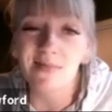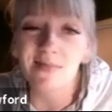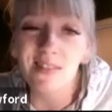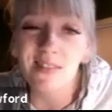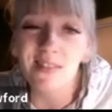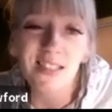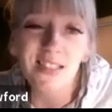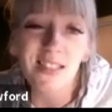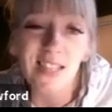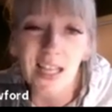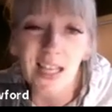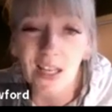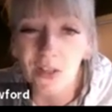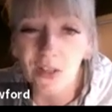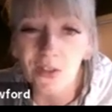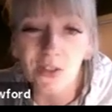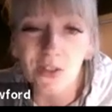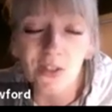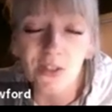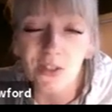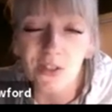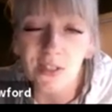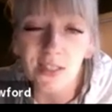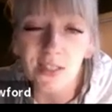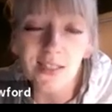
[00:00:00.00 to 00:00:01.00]
sales
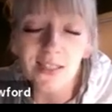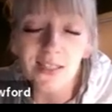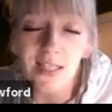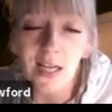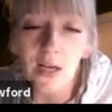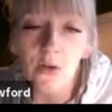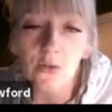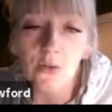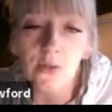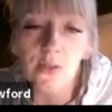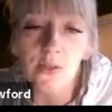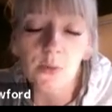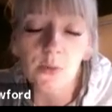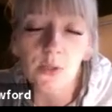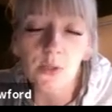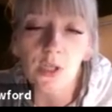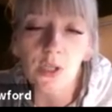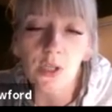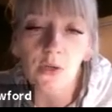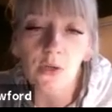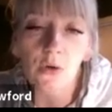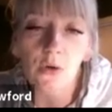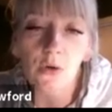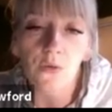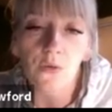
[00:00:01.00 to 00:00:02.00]
or discounts, which I'll
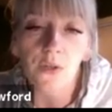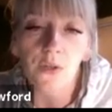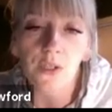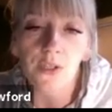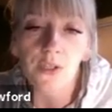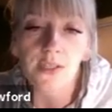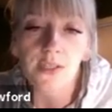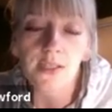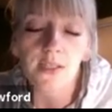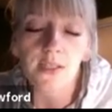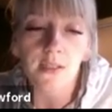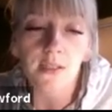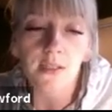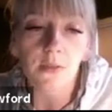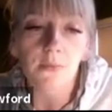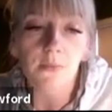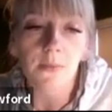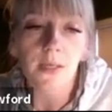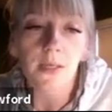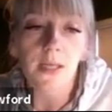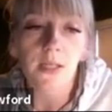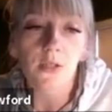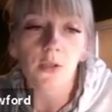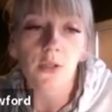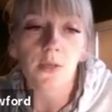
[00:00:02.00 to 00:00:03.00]
go over in just a little
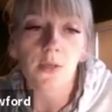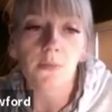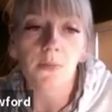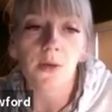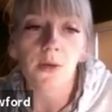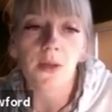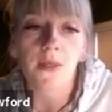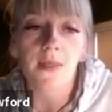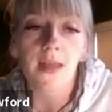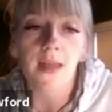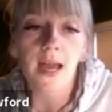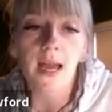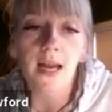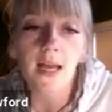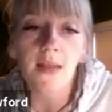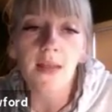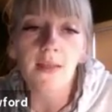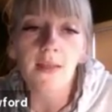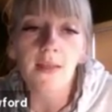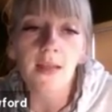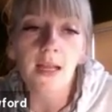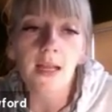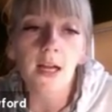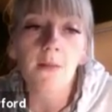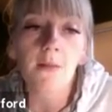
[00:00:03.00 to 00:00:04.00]
bit, you could put that on
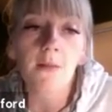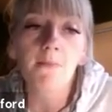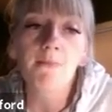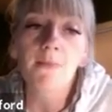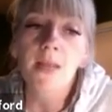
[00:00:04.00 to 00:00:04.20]
there.